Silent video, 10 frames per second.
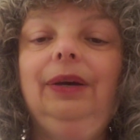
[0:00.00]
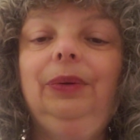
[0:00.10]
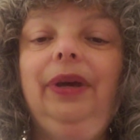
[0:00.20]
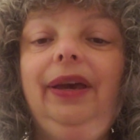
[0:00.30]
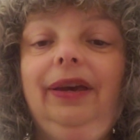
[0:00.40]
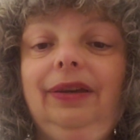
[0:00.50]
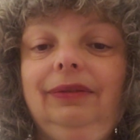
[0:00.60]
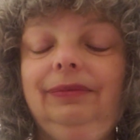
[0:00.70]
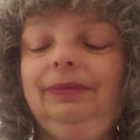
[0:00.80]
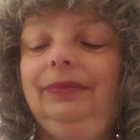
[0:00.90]
Okay,
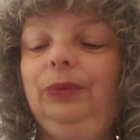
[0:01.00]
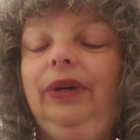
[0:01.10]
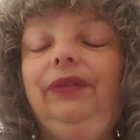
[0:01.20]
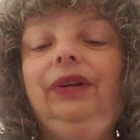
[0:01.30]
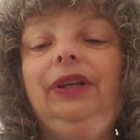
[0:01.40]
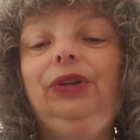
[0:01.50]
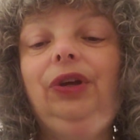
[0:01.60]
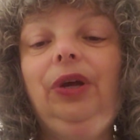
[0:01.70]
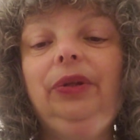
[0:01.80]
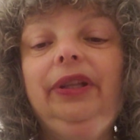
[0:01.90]
we have another
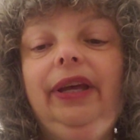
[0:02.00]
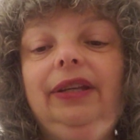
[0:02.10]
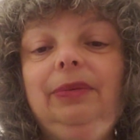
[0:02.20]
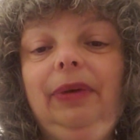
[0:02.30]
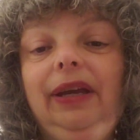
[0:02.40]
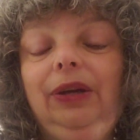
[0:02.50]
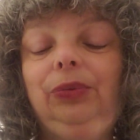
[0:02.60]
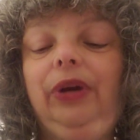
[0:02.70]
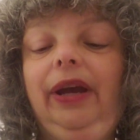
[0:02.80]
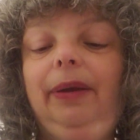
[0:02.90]
Holy Land tomato
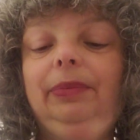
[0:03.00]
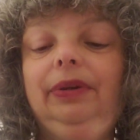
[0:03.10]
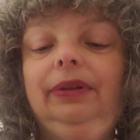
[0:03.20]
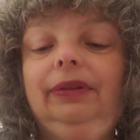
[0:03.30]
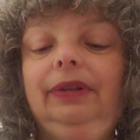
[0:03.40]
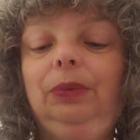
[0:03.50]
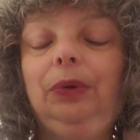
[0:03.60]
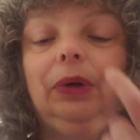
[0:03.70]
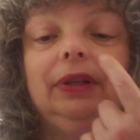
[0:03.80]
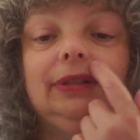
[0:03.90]
wrap that we're
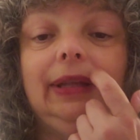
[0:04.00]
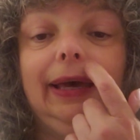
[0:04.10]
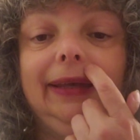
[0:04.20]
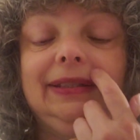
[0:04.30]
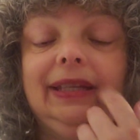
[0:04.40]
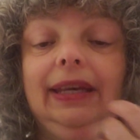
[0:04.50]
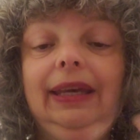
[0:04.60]
going to slice,